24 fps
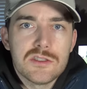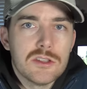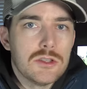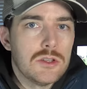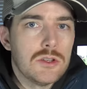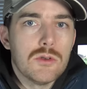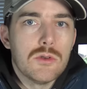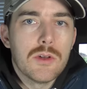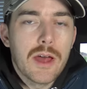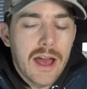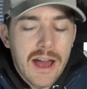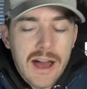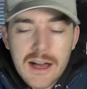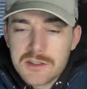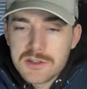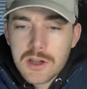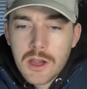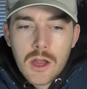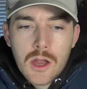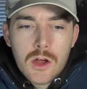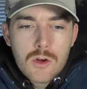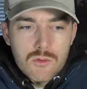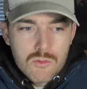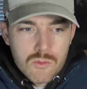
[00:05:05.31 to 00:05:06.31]
The dude has
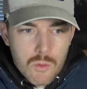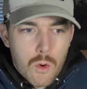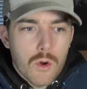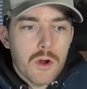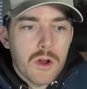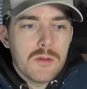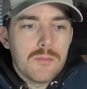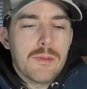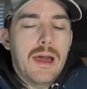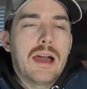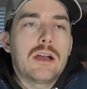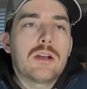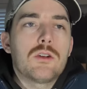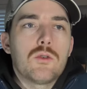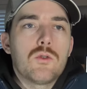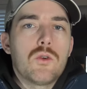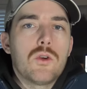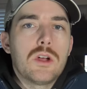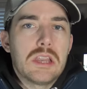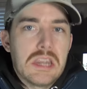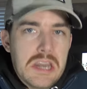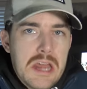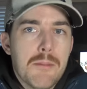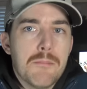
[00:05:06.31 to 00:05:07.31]
Rory
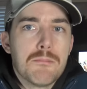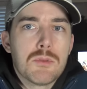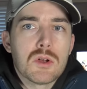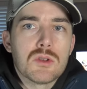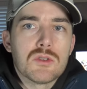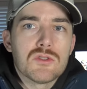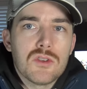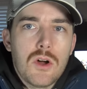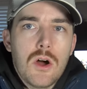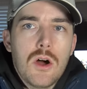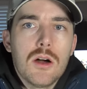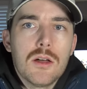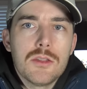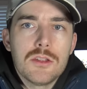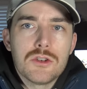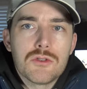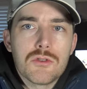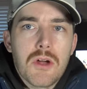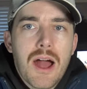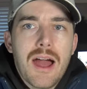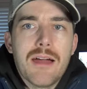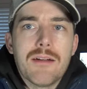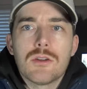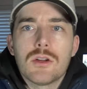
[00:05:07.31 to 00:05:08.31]
McIlroy numbers on the
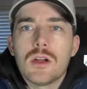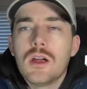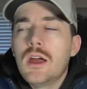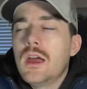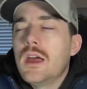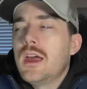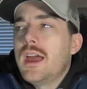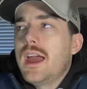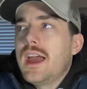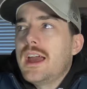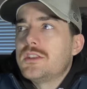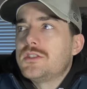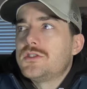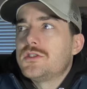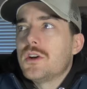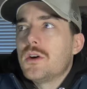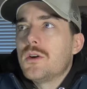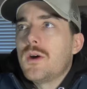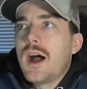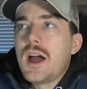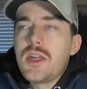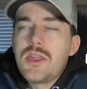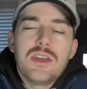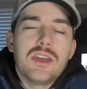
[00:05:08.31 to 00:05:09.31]
driver, and
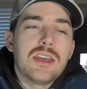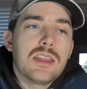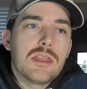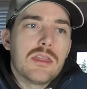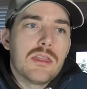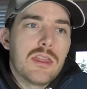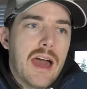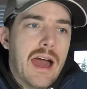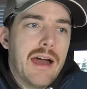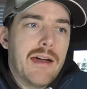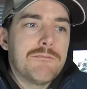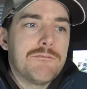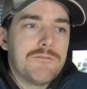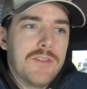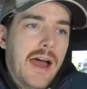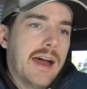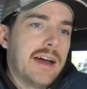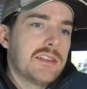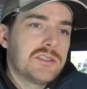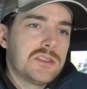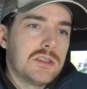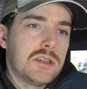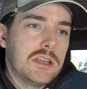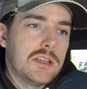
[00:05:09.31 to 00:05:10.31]
so I think that
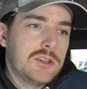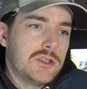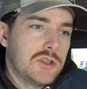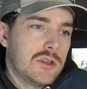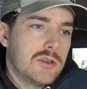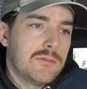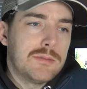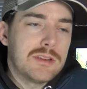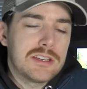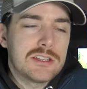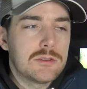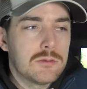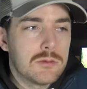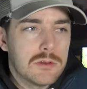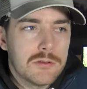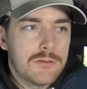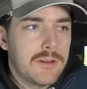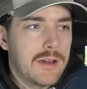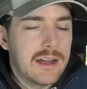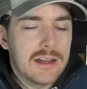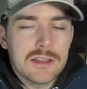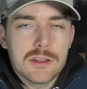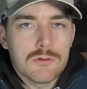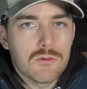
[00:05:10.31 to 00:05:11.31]
fascination mixed with the
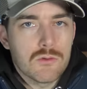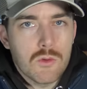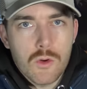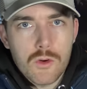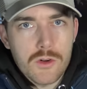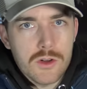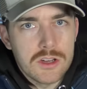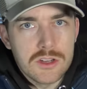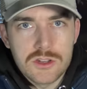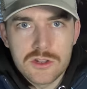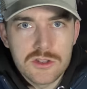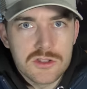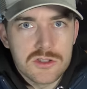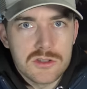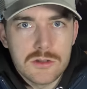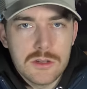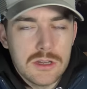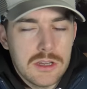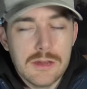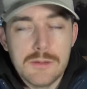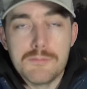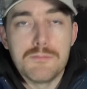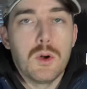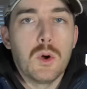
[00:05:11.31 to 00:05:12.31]
fact that Rory is just
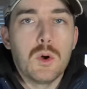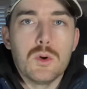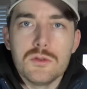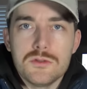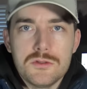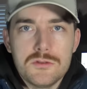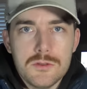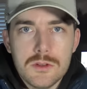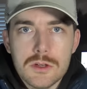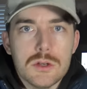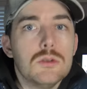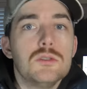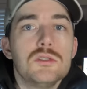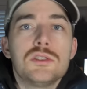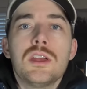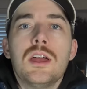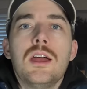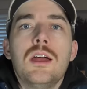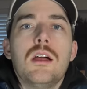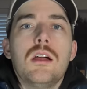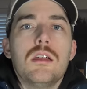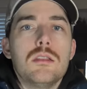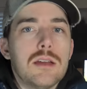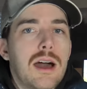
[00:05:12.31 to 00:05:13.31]
he pulls views,
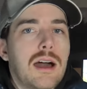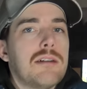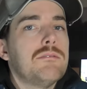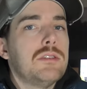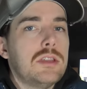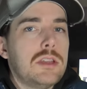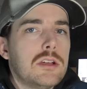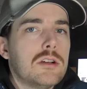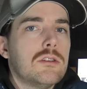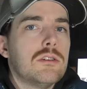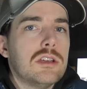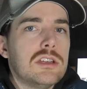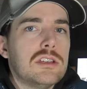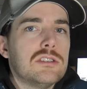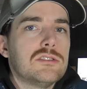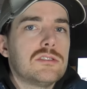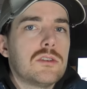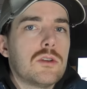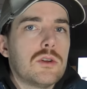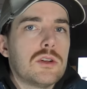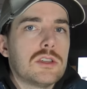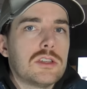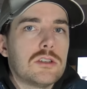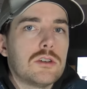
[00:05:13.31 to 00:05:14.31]
that video is
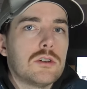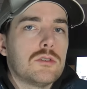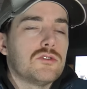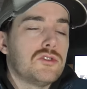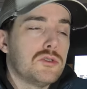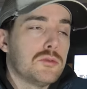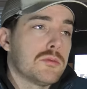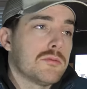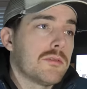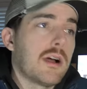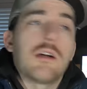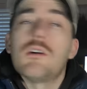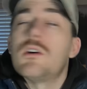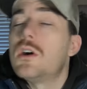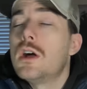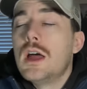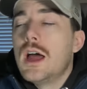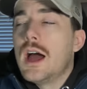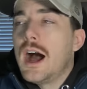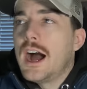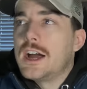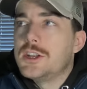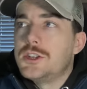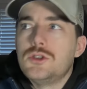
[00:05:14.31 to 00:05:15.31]
going to go super viral.
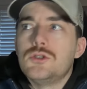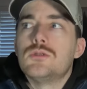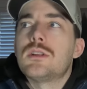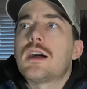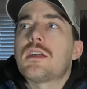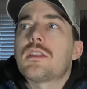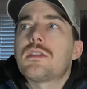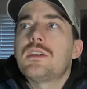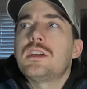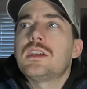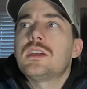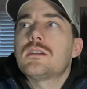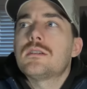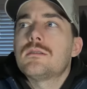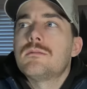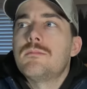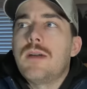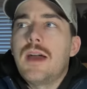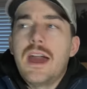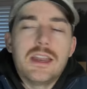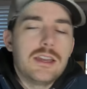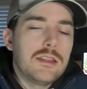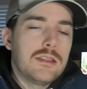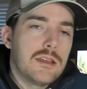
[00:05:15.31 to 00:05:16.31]
I do not think
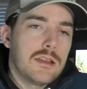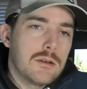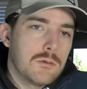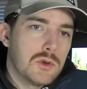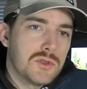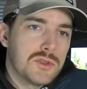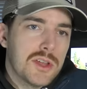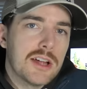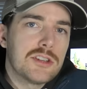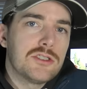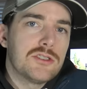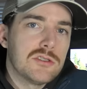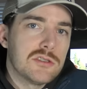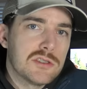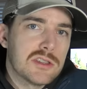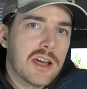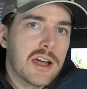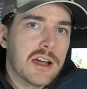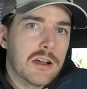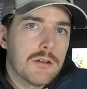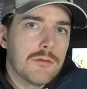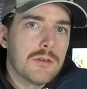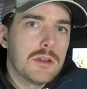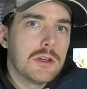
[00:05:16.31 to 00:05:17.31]
anything will touch this
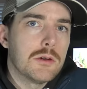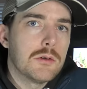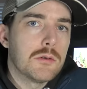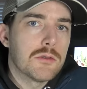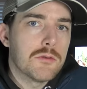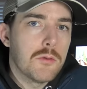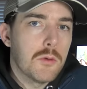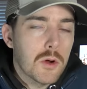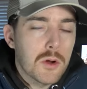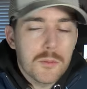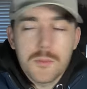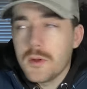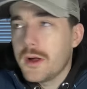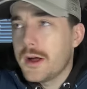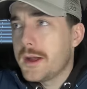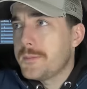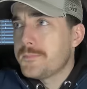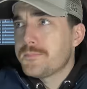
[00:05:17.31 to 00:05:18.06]
Tiger video with foreplay.